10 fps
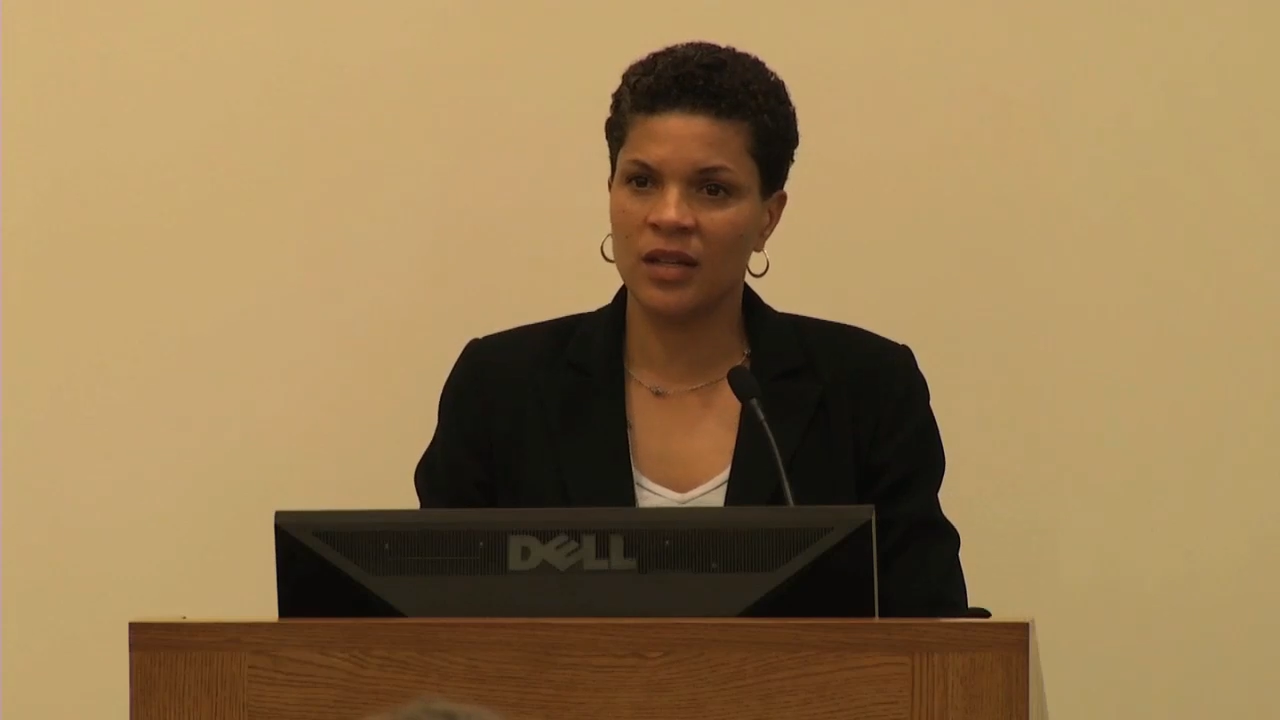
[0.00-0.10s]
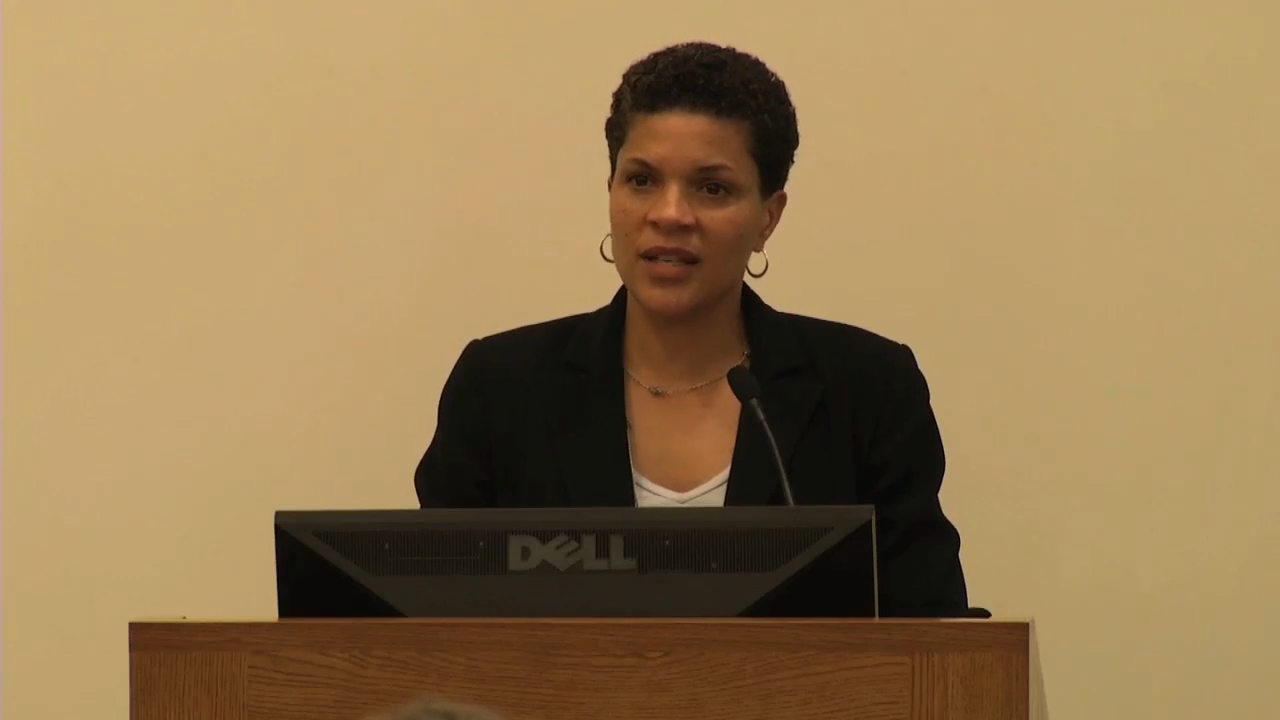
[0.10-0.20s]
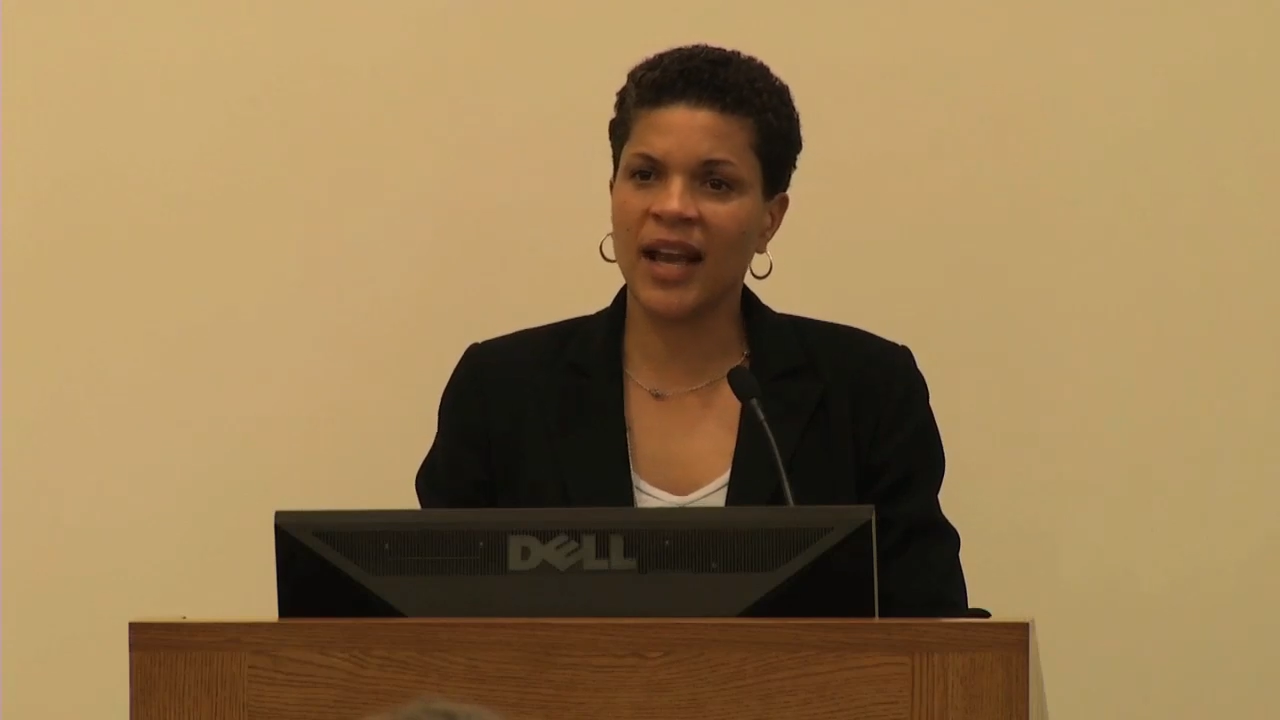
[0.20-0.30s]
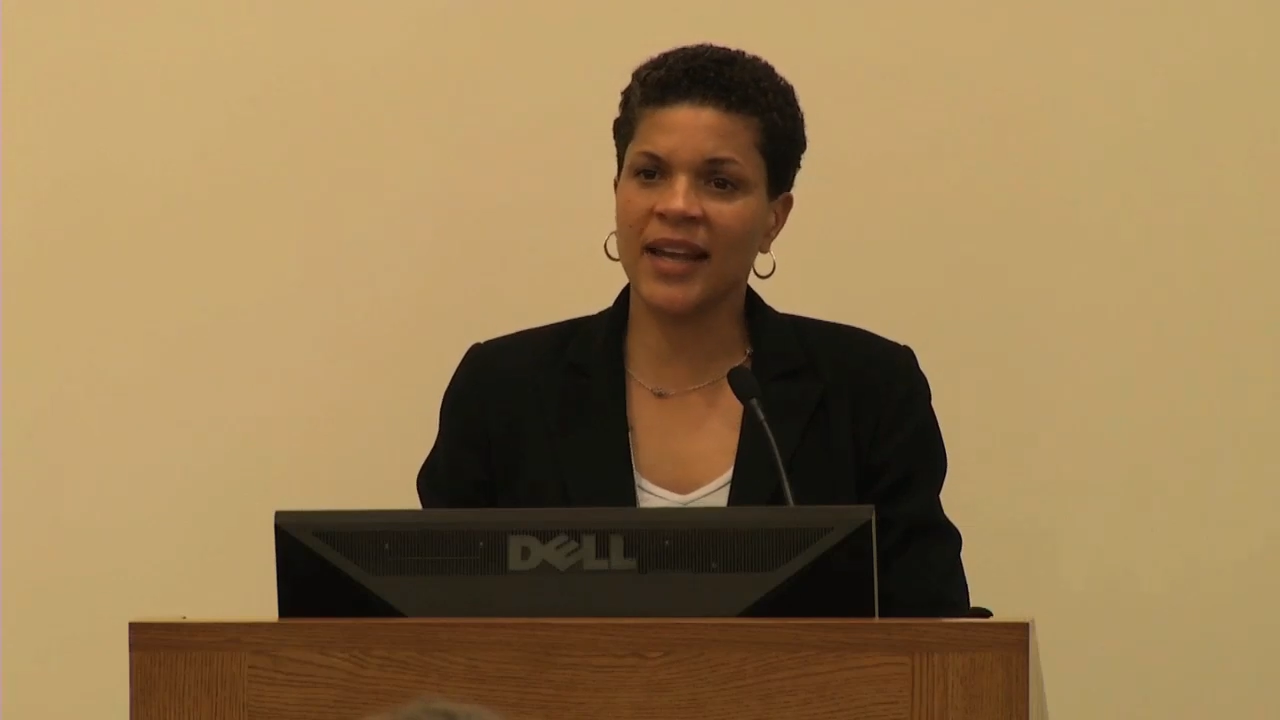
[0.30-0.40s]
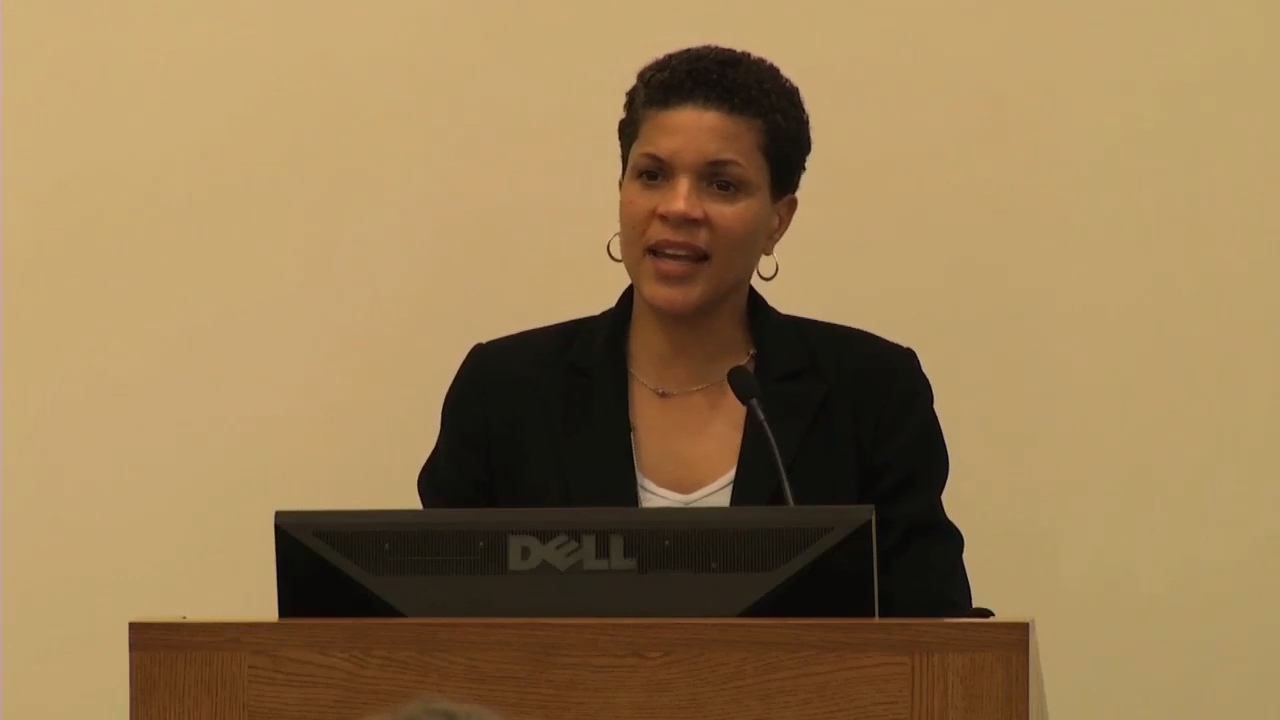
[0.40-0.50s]
It's
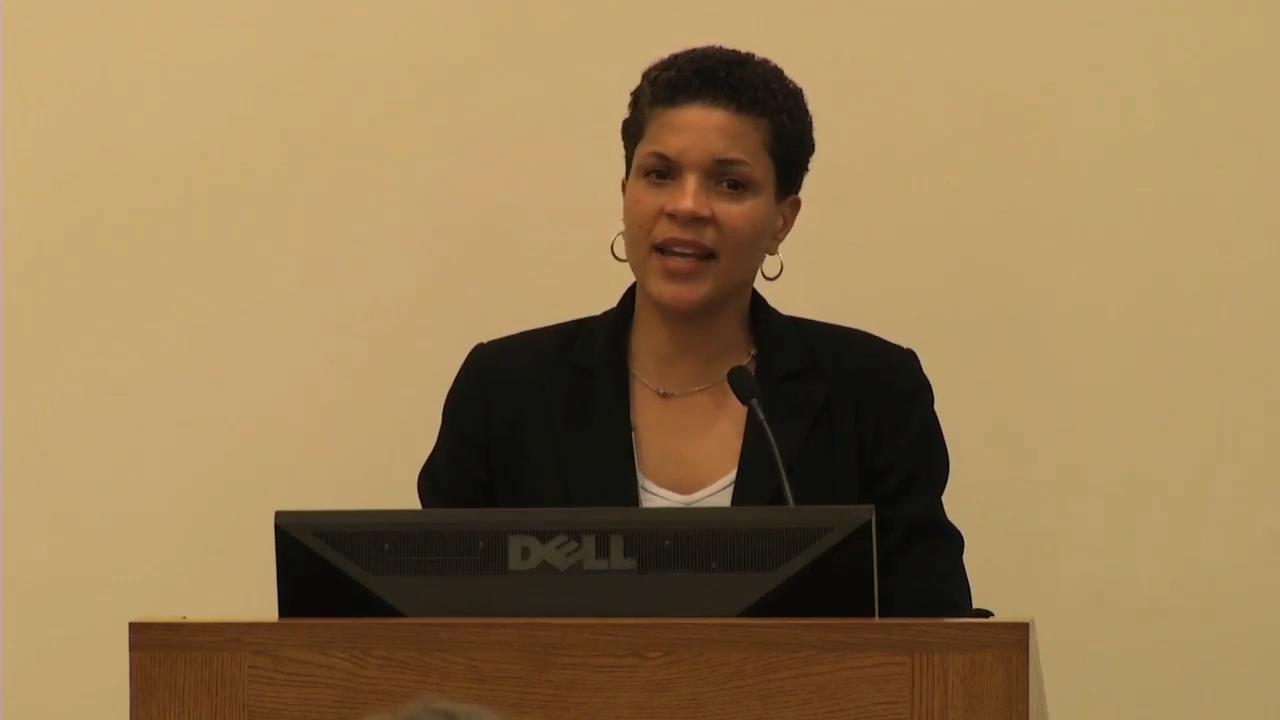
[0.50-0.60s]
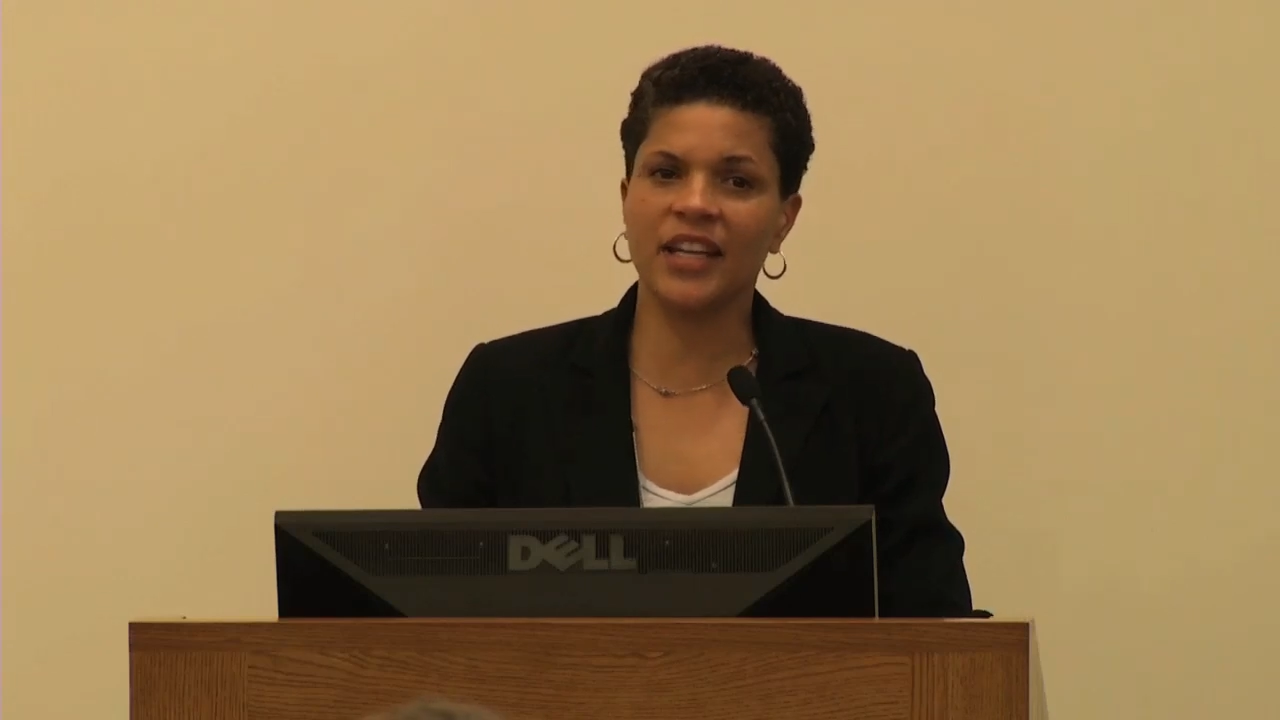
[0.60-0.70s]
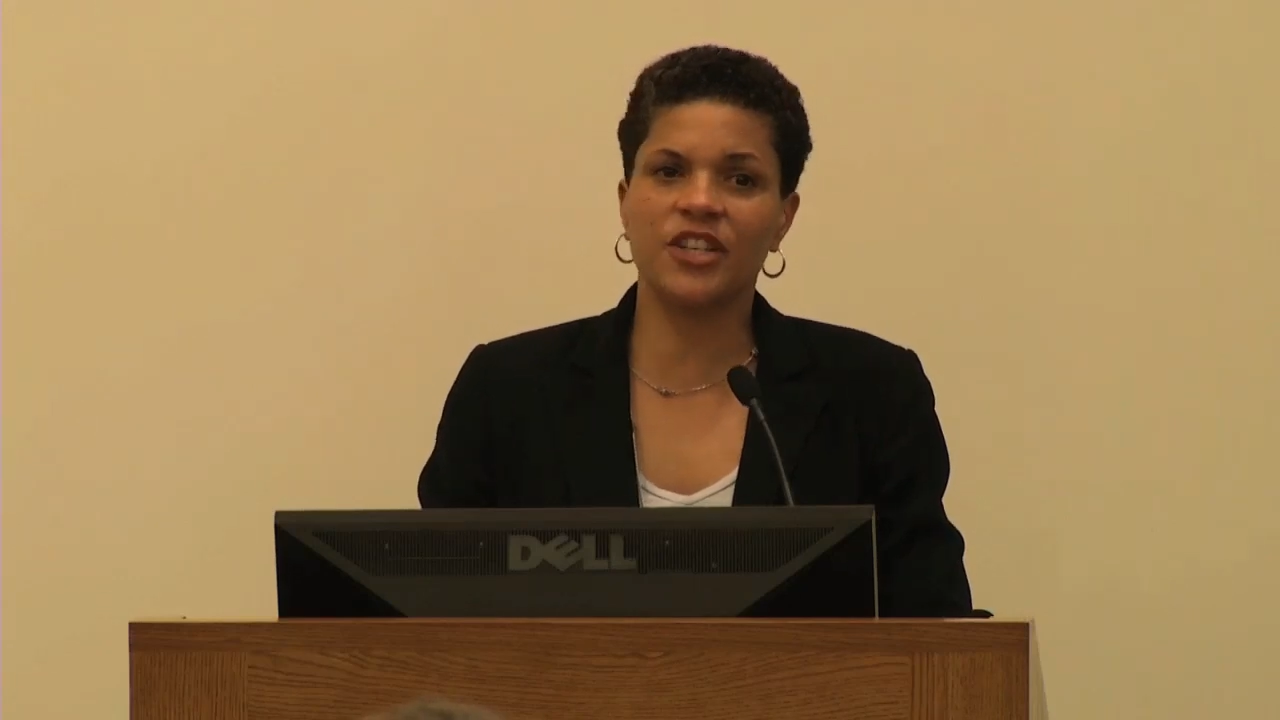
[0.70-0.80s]
like, I can't